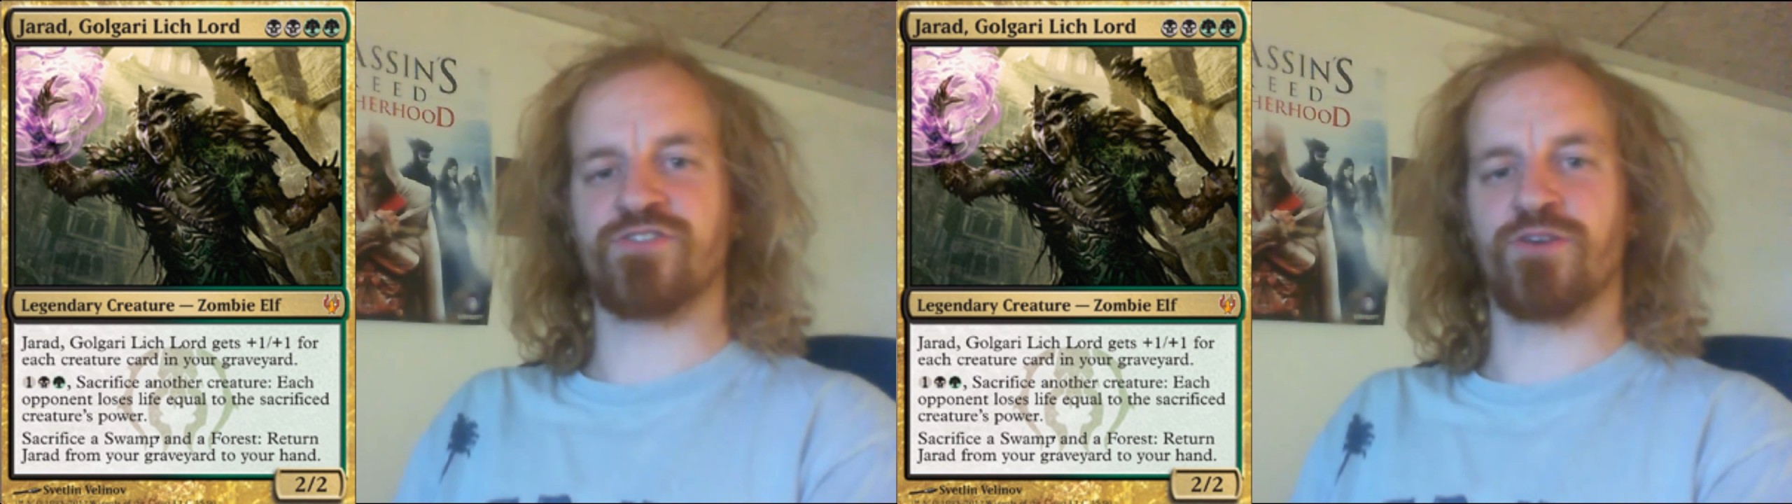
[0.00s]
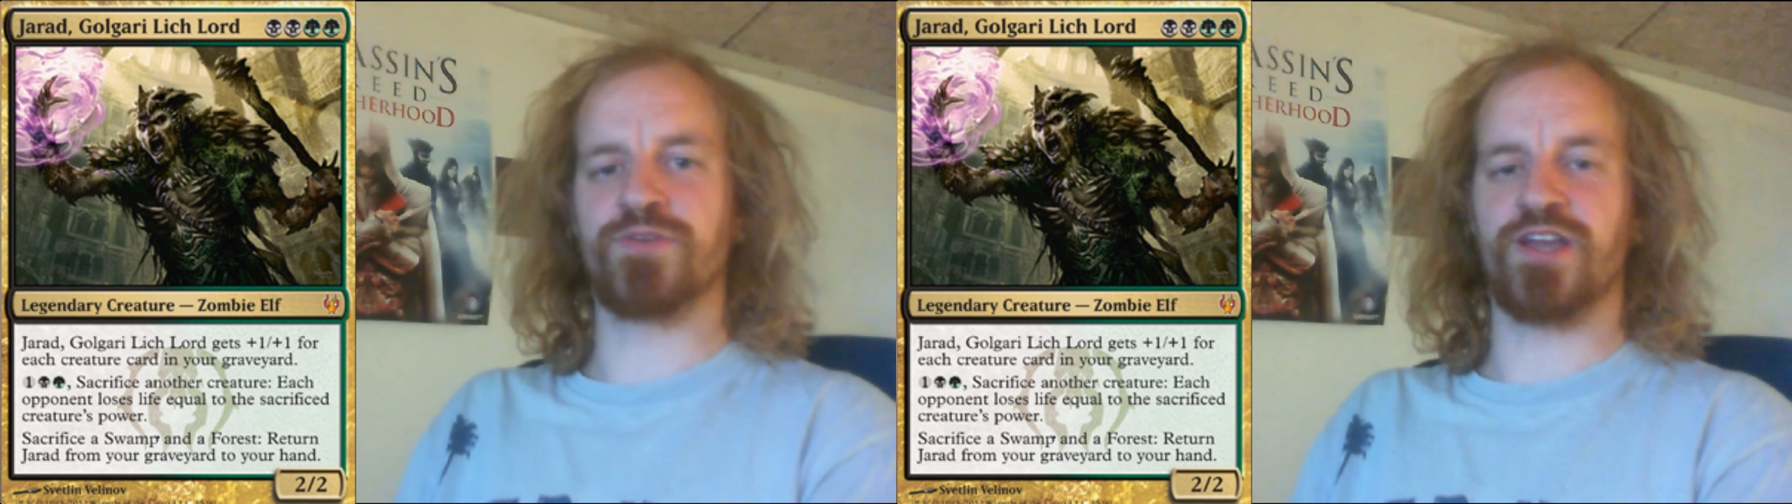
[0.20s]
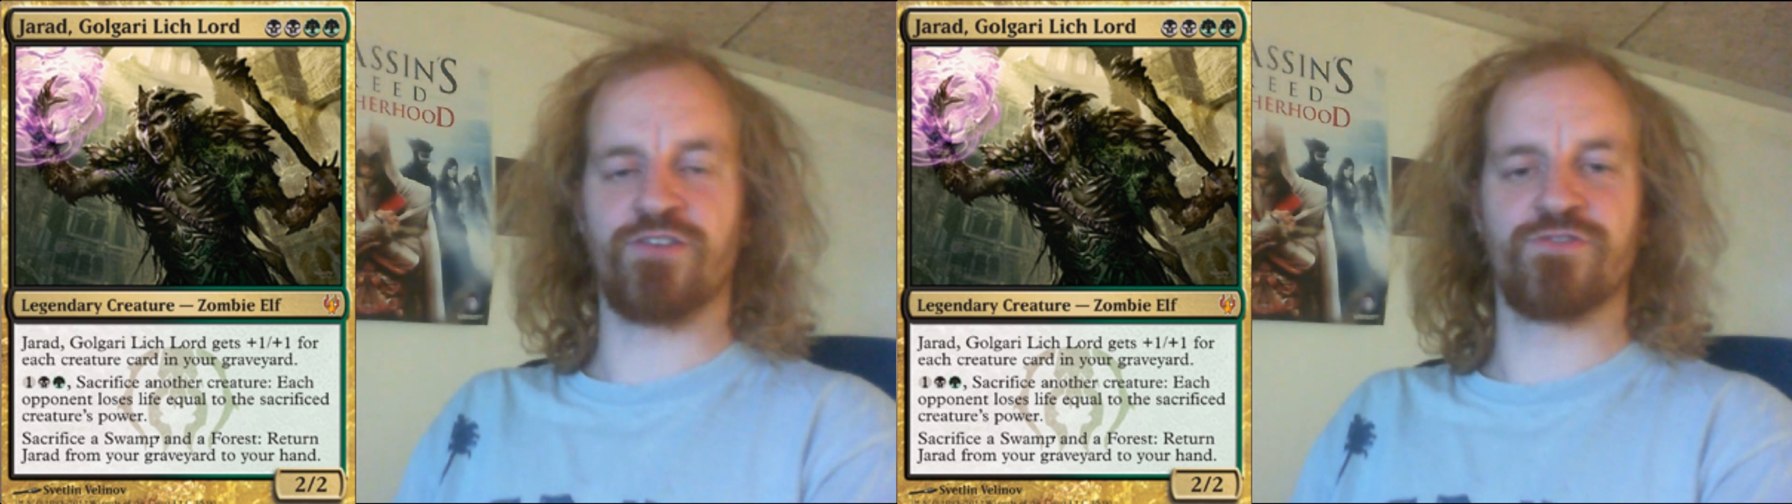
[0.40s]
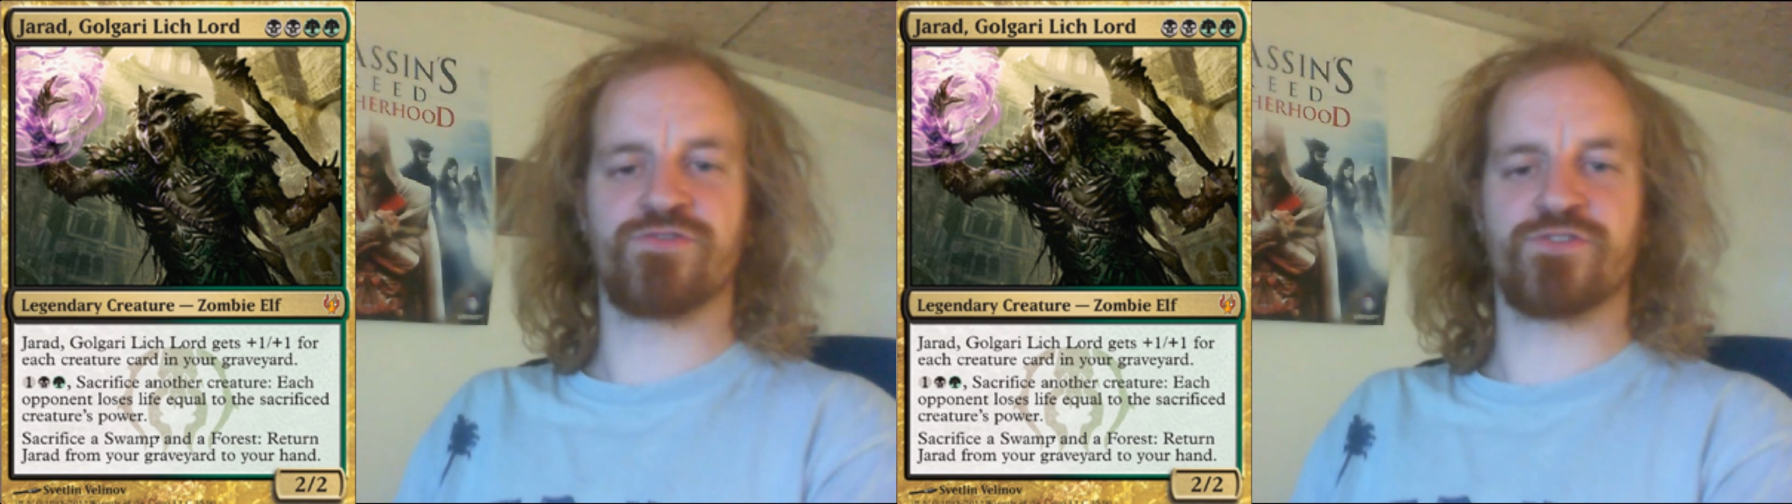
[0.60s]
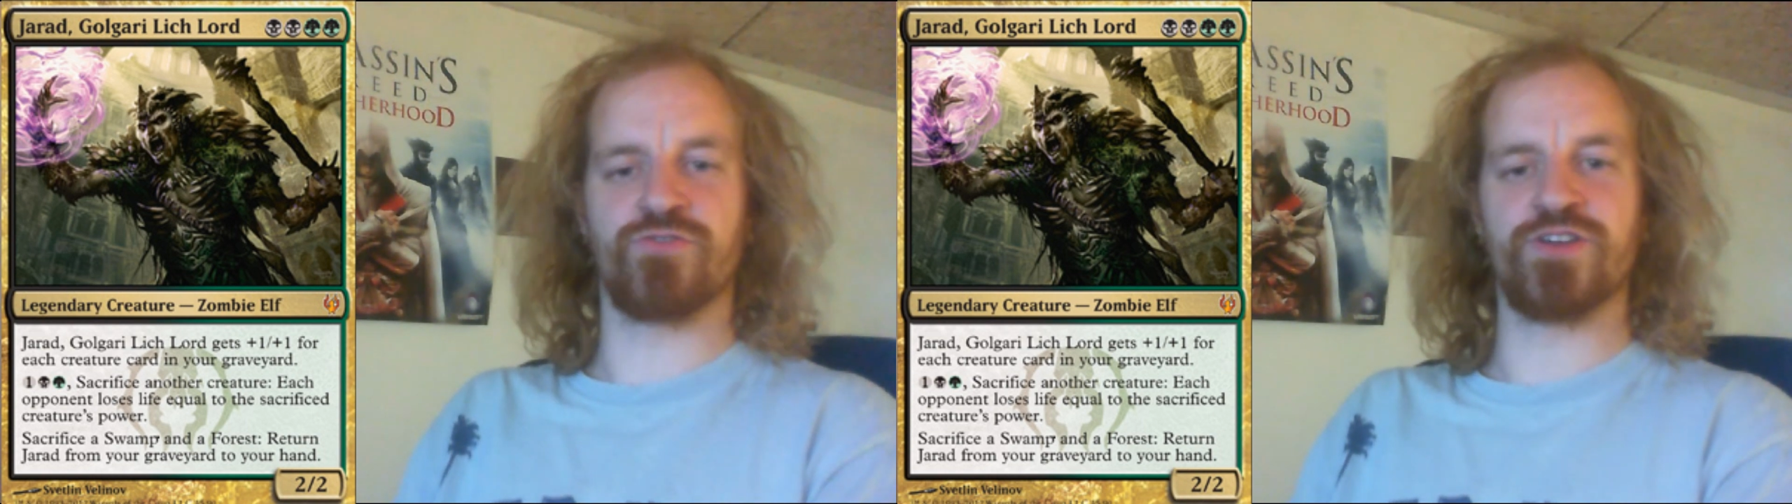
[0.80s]
zombie
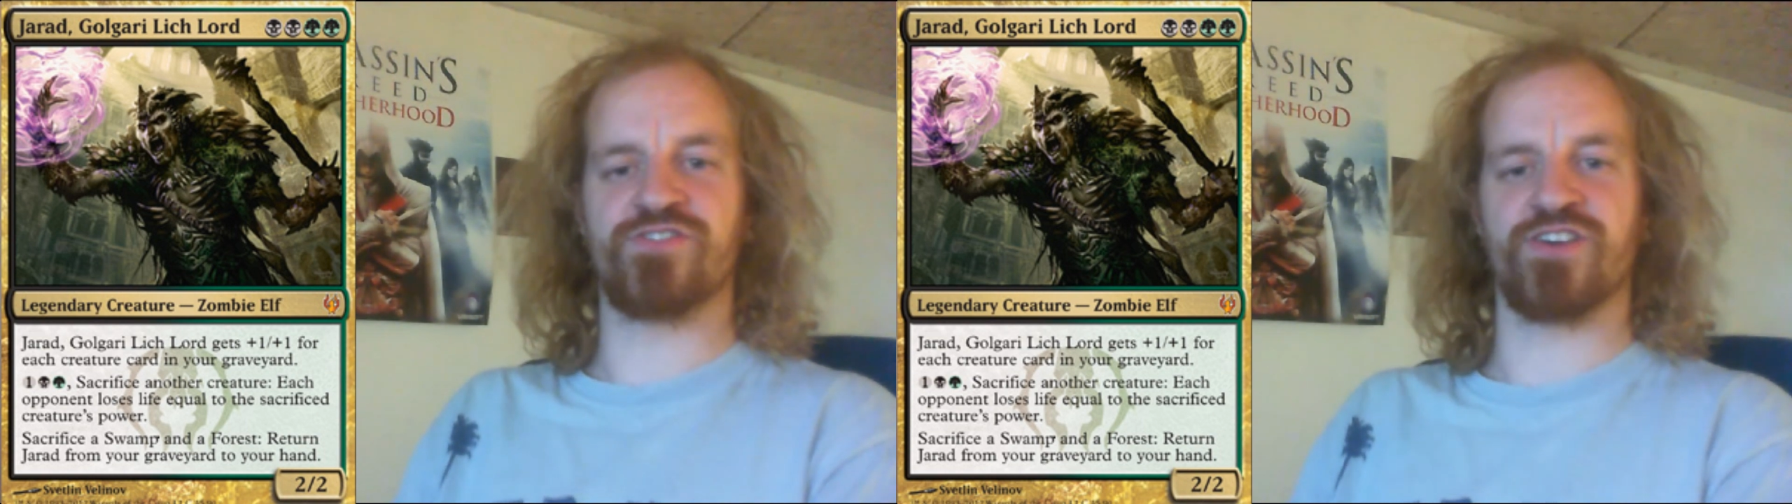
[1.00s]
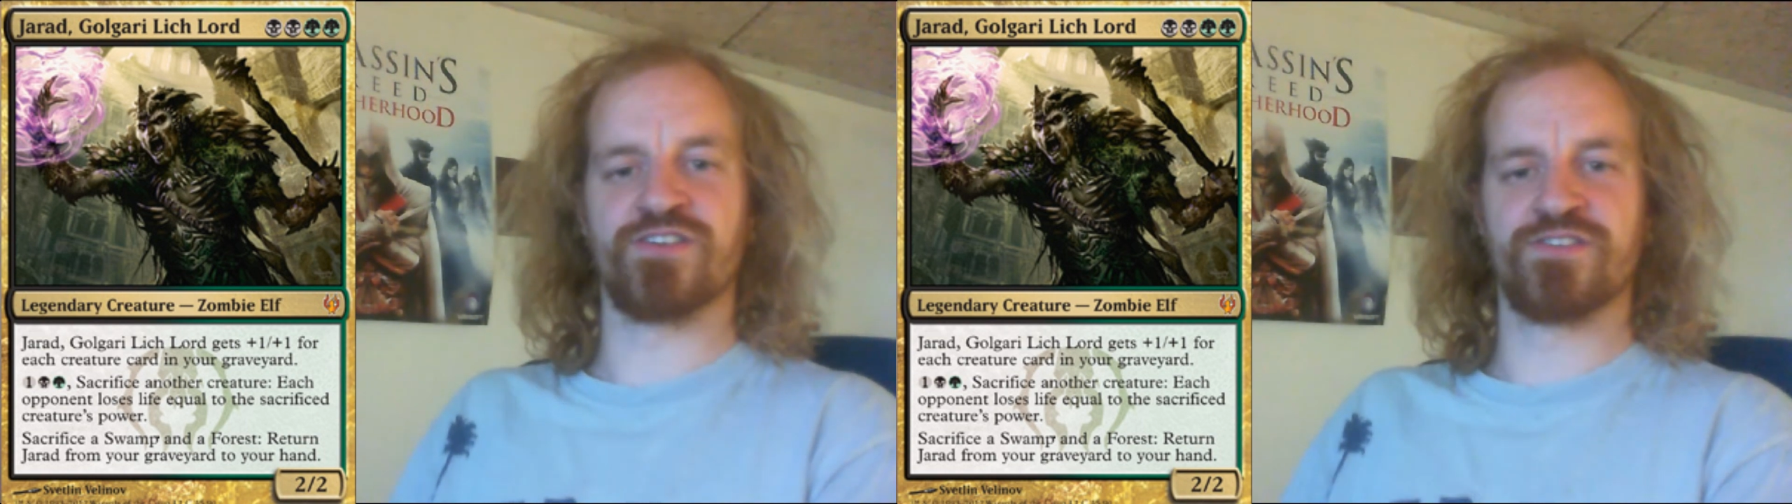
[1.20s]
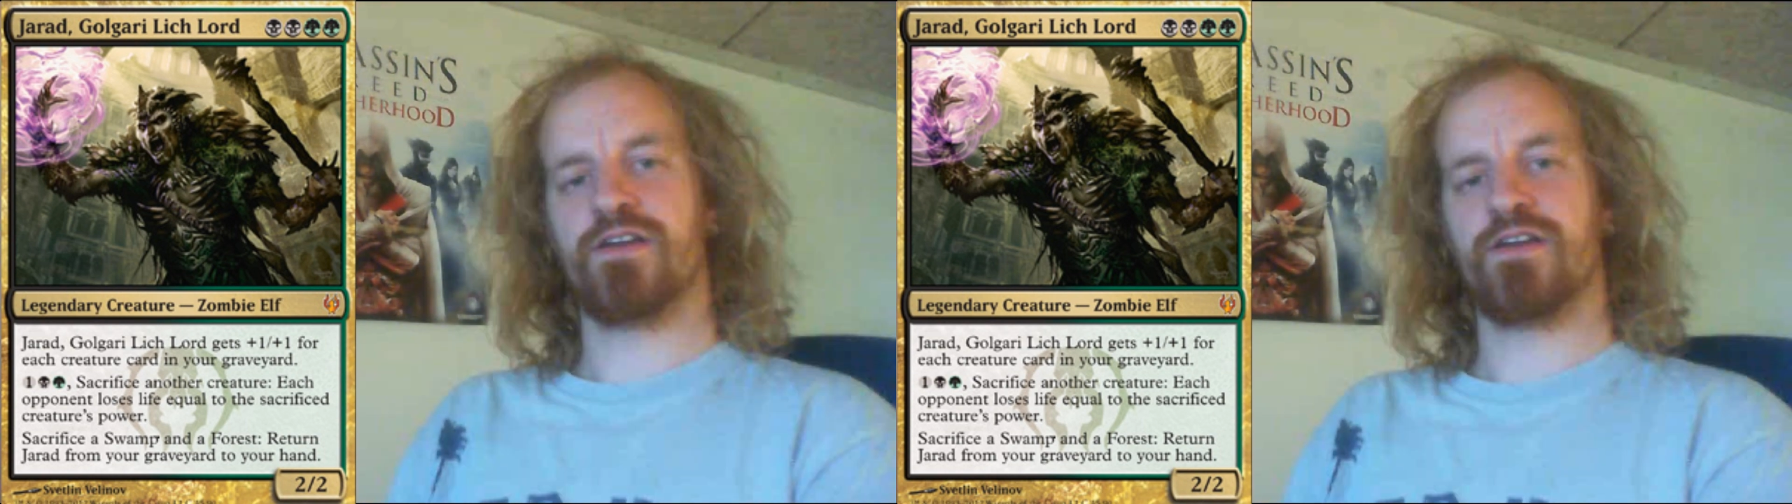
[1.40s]
elf creature.